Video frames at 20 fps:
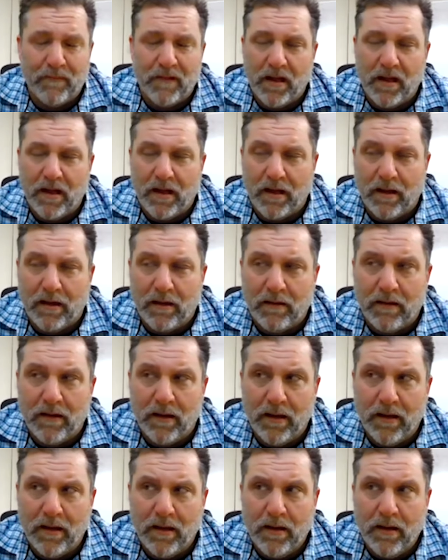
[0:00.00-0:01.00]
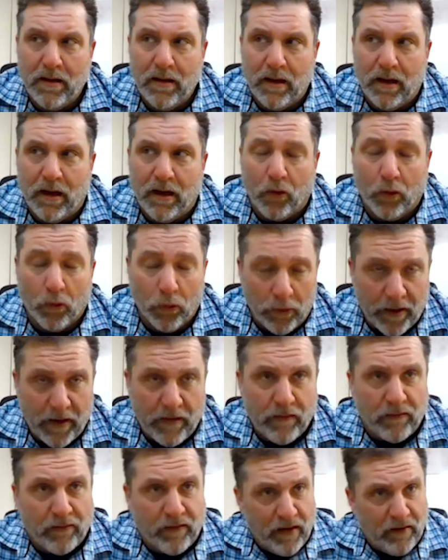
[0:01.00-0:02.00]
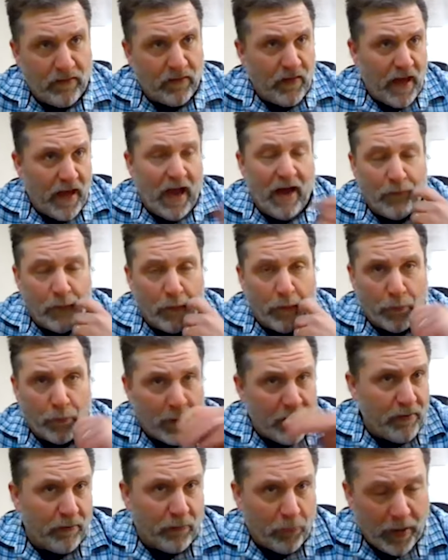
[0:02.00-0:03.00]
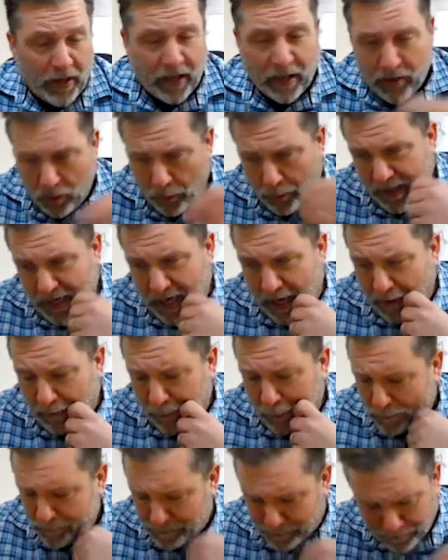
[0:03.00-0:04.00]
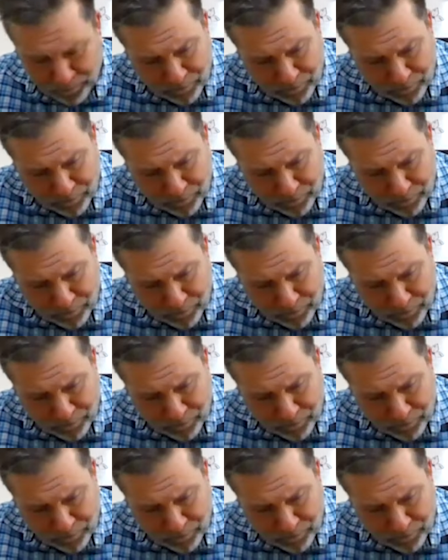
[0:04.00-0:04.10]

And early in the season, they have the three this weekend. You'll be down there.